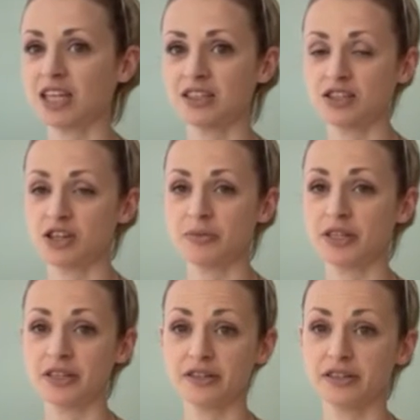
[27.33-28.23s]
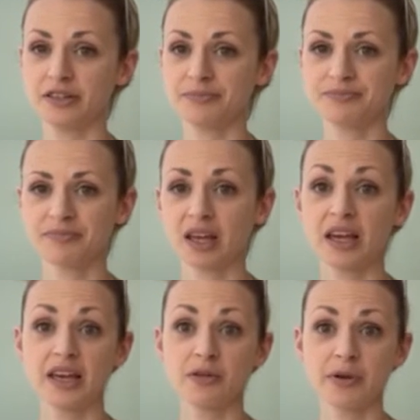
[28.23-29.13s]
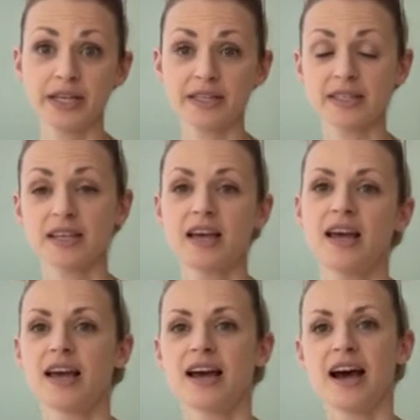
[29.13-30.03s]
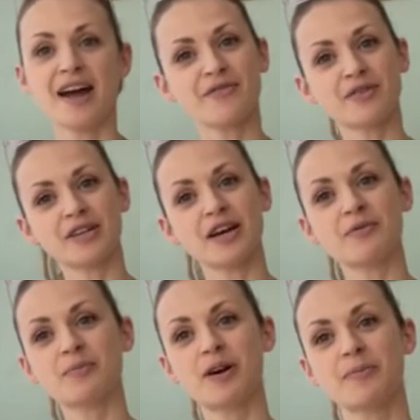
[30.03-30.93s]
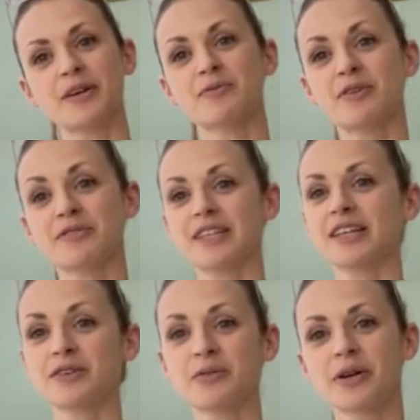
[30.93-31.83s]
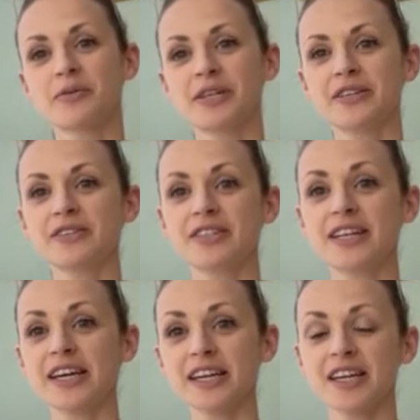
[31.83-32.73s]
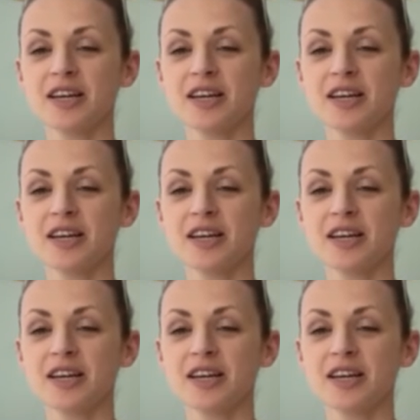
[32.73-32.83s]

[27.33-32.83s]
Germany, you know. Anyways, I thought I would pop in with another quick video today,